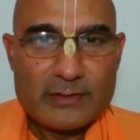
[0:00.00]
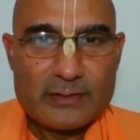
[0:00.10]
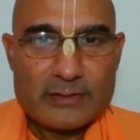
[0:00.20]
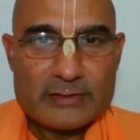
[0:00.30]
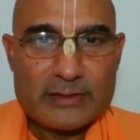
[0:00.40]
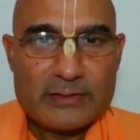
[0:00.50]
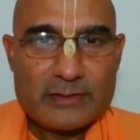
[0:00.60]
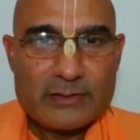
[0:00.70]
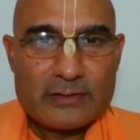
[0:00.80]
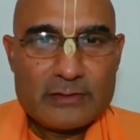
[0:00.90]
See?
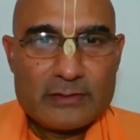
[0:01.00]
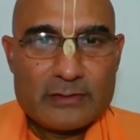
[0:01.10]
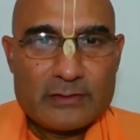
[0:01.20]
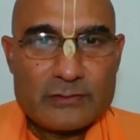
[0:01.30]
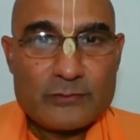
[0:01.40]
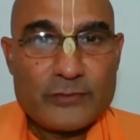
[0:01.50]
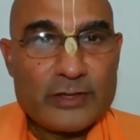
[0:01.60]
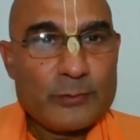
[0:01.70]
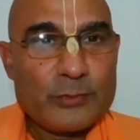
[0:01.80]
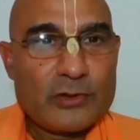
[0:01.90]
So very
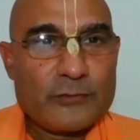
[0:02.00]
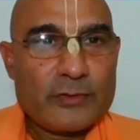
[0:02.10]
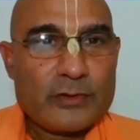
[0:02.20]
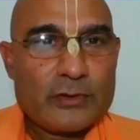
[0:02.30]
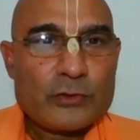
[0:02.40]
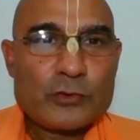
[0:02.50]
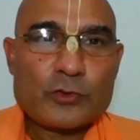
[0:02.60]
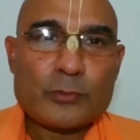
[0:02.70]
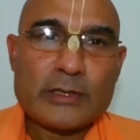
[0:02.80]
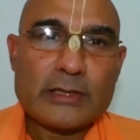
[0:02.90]
beautiful.
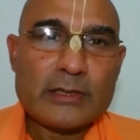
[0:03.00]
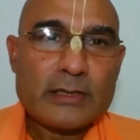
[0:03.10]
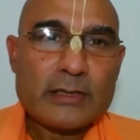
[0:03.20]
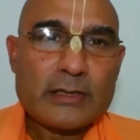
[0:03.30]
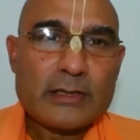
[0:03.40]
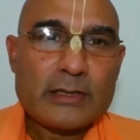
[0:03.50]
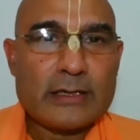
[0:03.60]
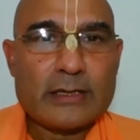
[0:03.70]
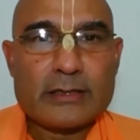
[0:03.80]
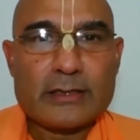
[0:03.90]
To me,
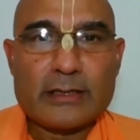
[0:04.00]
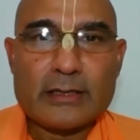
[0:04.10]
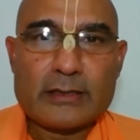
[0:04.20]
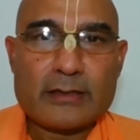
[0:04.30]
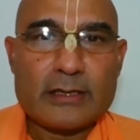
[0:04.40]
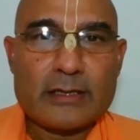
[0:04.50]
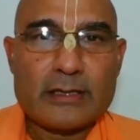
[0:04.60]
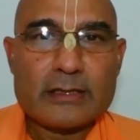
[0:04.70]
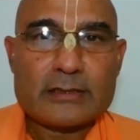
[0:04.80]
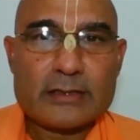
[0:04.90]
Yahan
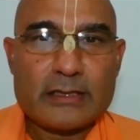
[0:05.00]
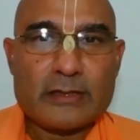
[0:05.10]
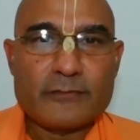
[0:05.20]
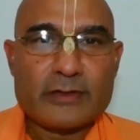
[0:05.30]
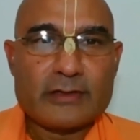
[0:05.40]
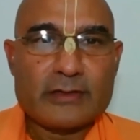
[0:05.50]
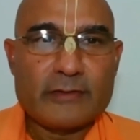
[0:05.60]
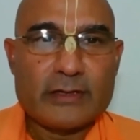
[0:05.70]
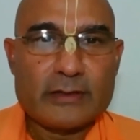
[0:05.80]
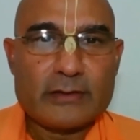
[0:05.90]
Raha, Taha
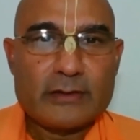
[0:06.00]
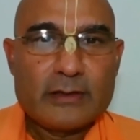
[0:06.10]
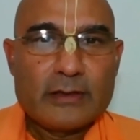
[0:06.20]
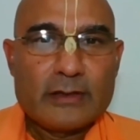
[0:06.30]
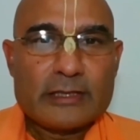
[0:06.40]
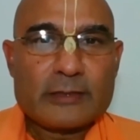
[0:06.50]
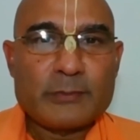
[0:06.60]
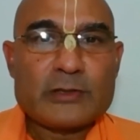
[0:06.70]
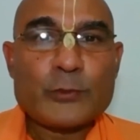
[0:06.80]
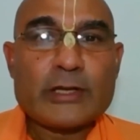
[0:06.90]
Vrindavan. That
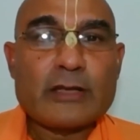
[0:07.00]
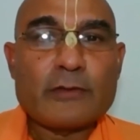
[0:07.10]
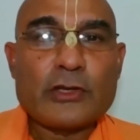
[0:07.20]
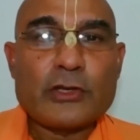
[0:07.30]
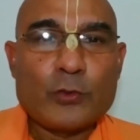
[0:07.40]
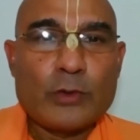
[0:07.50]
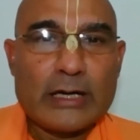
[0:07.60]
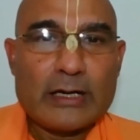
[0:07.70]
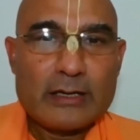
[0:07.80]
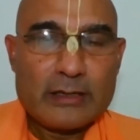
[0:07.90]
means wherever you
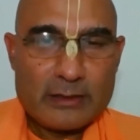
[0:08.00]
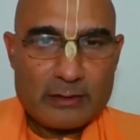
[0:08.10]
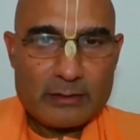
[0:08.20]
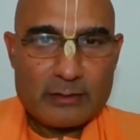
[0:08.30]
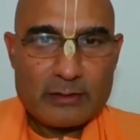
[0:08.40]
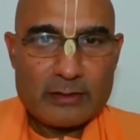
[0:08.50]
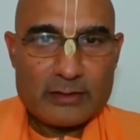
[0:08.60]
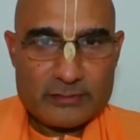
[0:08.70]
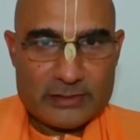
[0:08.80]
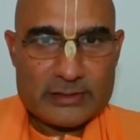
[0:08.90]
are,
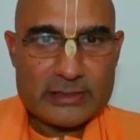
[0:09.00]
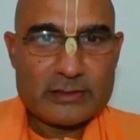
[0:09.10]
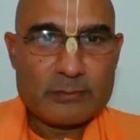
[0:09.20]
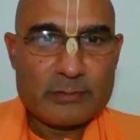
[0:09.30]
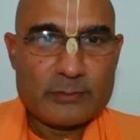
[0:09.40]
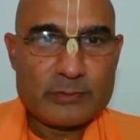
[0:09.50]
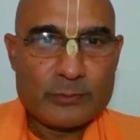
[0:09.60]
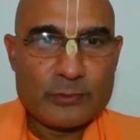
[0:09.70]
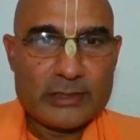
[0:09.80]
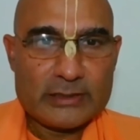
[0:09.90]
Sri Chaitanya
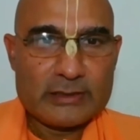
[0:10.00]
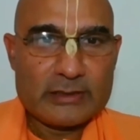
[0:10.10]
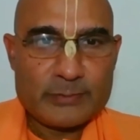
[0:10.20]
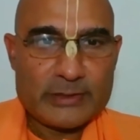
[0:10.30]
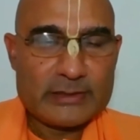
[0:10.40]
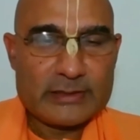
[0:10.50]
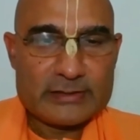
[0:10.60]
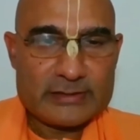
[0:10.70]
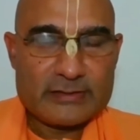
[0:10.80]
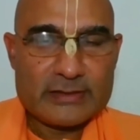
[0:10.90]
Mahaprabhu, Gadadhar Pandit
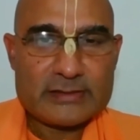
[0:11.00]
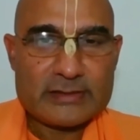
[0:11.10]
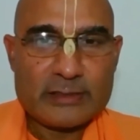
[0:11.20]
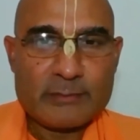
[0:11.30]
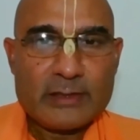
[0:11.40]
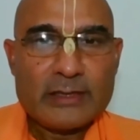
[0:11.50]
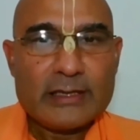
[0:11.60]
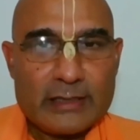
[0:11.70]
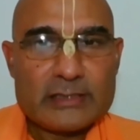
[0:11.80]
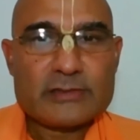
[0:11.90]
is addressing him,
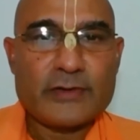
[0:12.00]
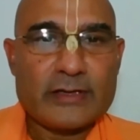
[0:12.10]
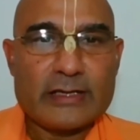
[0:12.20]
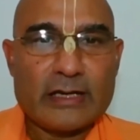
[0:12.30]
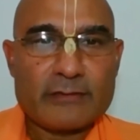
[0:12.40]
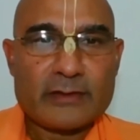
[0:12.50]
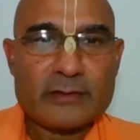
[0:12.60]
is Vrindavan.